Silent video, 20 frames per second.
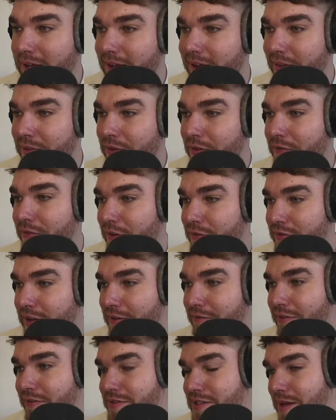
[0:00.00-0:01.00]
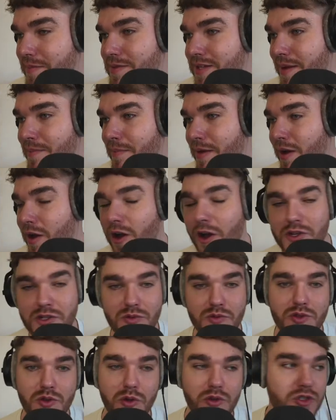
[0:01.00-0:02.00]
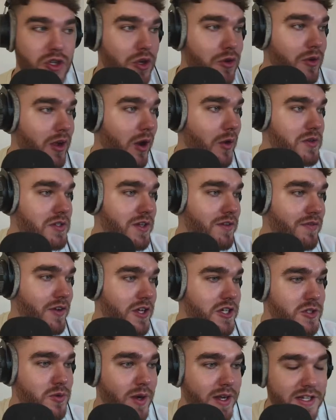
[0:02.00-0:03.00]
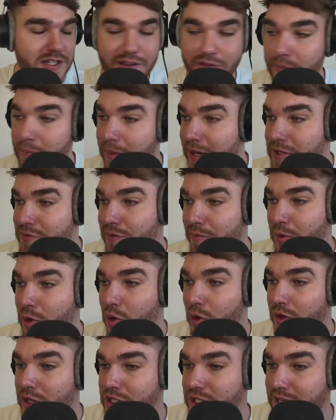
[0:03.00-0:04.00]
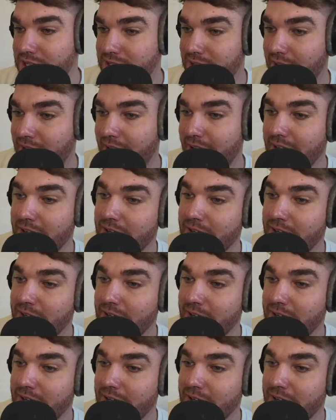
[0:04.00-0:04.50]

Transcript: on the 15th of September. Arsenal scored 2 goals in the first 27 minutes from corners yesterday.